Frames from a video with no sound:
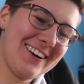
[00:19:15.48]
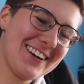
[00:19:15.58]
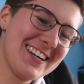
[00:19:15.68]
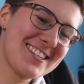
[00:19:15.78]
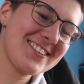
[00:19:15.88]

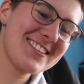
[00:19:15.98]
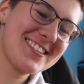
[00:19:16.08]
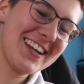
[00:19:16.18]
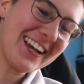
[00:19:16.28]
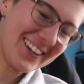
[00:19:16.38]
Okay, so the
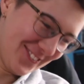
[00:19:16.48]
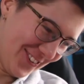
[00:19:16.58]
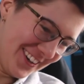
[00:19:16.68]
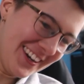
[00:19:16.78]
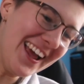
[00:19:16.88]
second
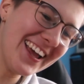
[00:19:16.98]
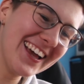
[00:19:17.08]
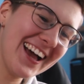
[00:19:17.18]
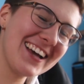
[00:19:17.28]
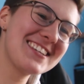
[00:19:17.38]
one,
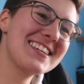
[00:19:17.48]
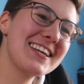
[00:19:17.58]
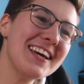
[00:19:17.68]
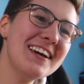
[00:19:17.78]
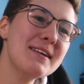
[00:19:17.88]
I
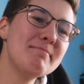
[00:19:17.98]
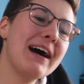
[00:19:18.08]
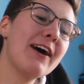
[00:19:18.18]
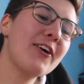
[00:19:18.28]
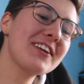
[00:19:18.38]
see
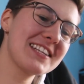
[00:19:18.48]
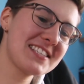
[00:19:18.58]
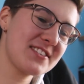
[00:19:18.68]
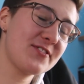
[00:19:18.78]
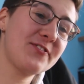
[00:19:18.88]
my audience
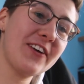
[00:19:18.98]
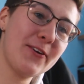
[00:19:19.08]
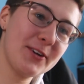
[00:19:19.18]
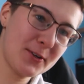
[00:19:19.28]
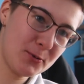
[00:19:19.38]
is
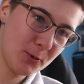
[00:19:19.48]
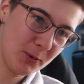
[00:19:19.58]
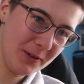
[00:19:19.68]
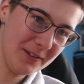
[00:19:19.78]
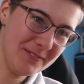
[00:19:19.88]
very
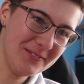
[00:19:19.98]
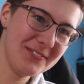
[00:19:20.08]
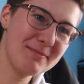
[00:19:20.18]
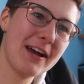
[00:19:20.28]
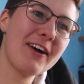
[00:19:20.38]
cruel.
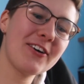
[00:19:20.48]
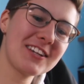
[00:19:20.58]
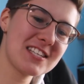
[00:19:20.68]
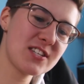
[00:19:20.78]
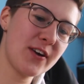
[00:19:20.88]
My
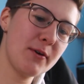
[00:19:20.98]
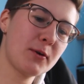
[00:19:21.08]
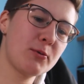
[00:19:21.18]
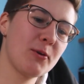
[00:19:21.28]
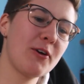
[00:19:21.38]
audience is very
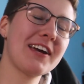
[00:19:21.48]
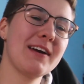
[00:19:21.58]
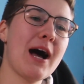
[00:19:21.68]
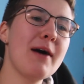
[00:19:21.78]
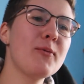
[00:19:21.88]
cruel.
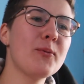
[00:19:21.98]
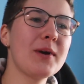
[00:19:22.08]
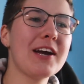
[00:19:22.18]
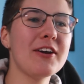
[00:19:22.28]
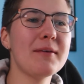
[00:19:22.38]
Okay,
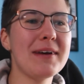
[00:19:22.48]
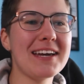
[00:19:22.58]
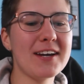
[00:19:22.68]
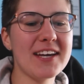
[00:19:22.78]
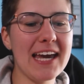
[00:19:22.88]
we're gonna
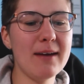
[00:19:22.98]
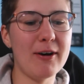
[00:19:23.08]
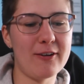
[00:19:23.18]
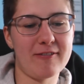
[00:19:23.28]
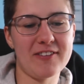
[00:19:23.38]
make a game
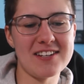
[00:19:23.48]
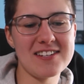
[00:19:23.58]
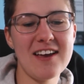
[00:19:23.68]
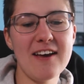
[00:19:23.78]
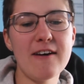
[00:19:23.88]
out of
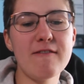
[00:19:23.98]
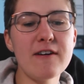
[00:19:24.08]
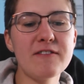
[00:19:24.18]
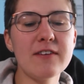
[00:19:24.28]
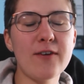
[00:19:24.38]
this.
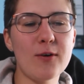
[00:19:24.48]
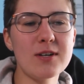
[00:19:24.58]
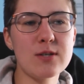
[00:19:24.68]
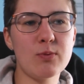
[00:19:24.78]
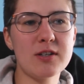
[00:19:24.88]
50
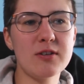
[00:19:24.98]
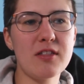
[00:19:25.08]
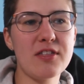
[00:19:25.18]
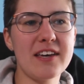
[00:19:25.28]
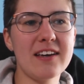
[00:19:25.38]
votes, what do you
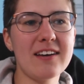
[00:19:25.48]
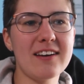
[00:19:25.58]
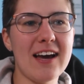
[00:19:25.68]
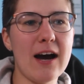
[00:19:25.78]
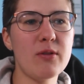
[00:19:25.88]

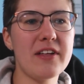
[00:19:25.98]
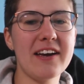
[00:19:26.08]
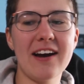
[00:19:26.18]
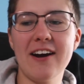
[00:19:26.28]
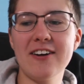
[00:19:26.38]
think, how
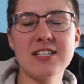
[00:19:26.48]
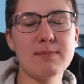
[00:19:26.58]
they are